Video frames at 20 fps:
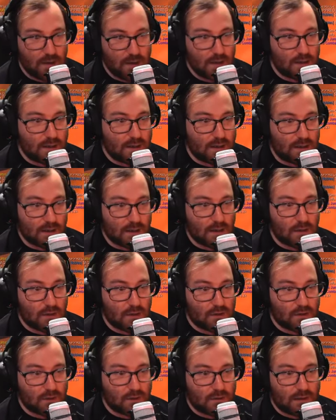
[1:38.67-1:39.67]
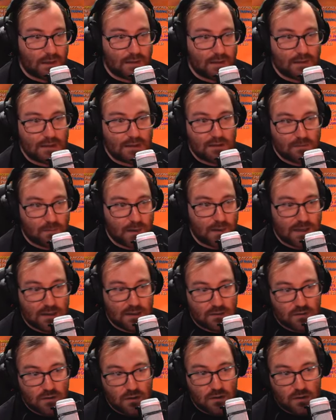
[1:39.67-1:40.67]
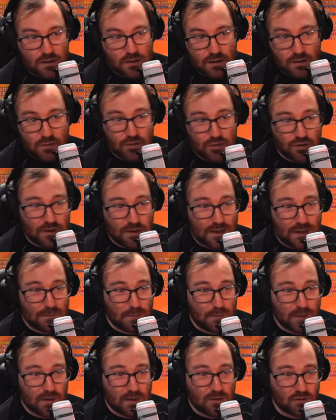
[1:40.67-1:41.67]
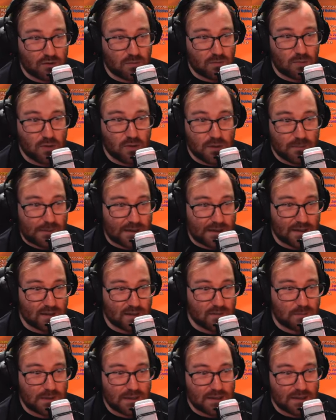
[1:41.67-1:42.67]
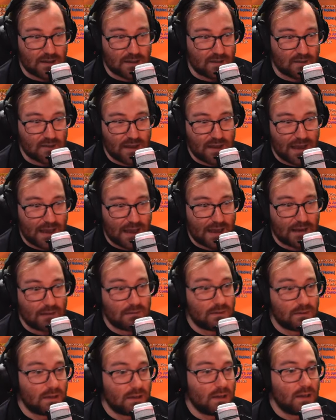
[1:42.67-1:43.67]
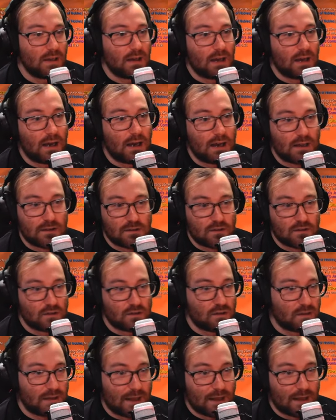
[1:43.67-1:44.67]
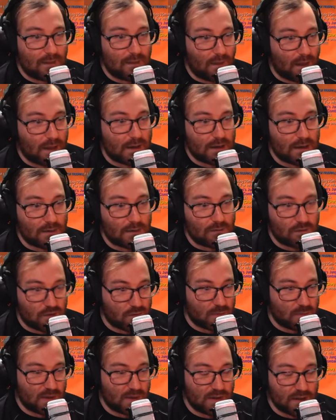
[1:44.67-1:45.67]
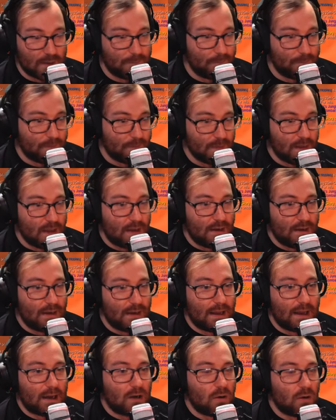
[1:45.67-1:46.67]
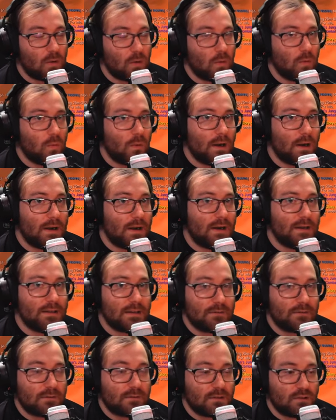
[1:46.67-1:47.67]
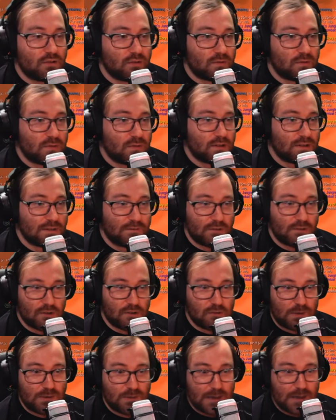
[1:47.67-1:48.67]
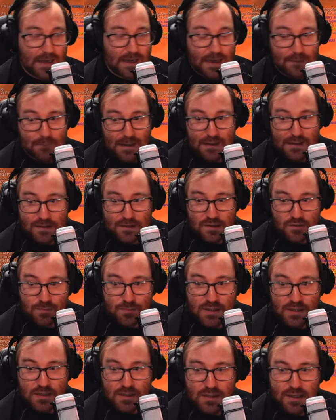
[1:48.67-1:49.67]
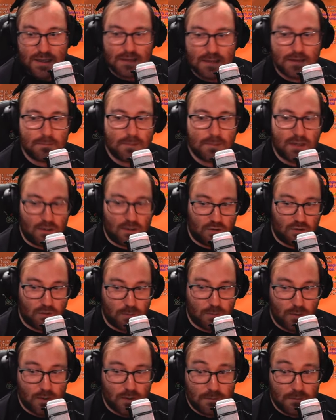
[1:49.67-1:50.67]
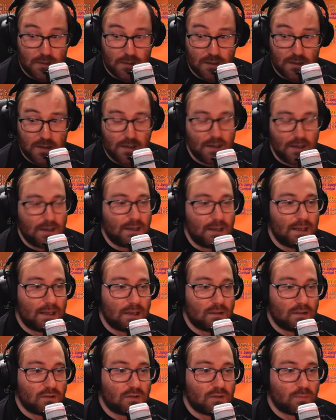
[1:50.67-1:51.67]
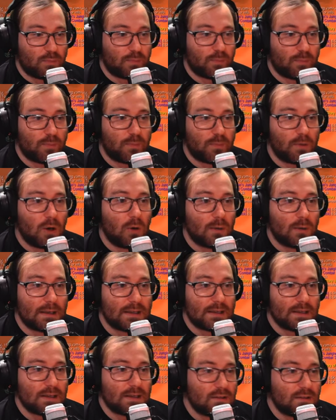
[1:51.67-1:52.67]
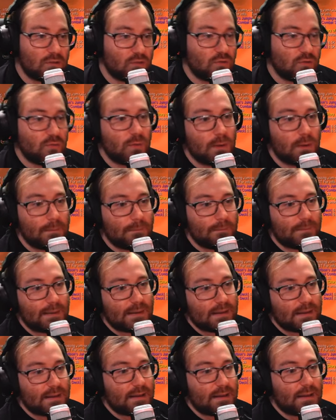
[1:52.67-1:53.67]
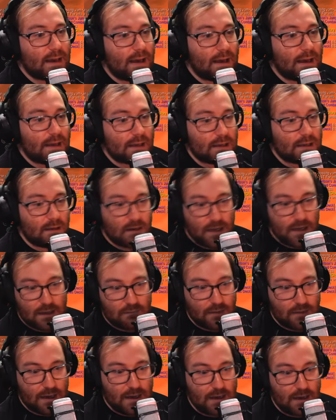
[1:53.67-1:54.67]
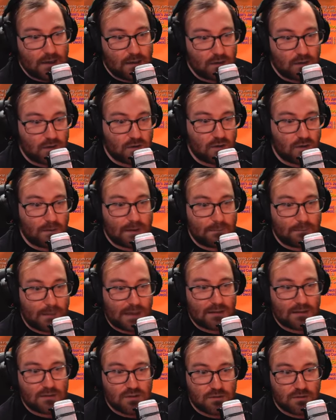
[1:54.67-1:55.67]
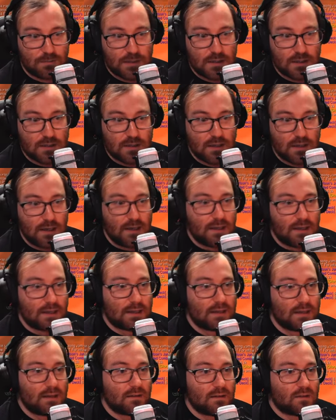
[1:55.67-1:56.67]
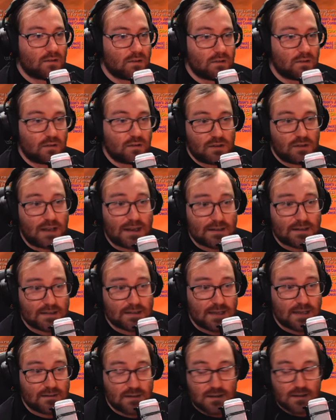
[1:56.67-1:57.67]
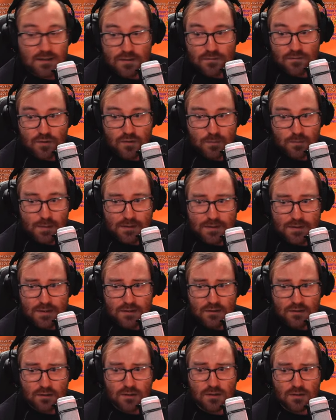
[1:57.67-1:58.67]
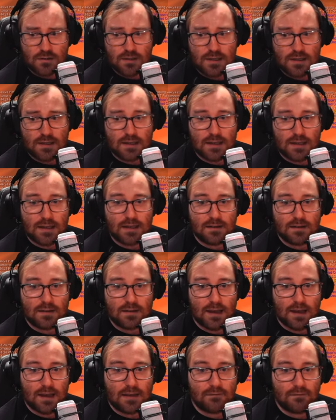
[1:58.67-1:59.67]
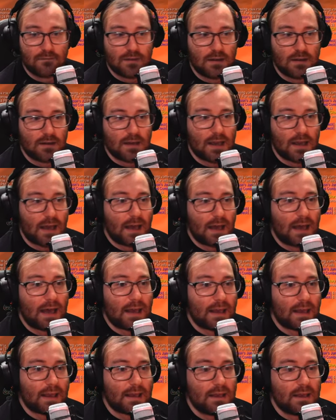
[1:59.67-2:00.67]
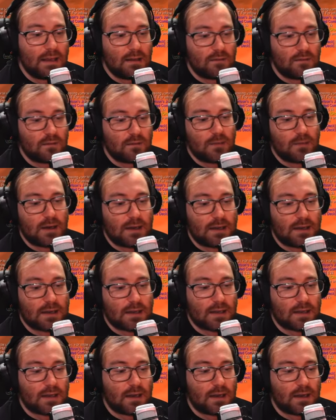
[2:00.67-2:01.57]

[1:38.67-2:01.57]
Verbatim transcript: gear. So like these pants are usually a pure support pants because they have uh, a lot of spirit. Now, where it differs, differs between a balance build and the pure support build is going to be uh, your hit rating. So a balanced build get still stacks a ton of spirit, so you can get a very high demonic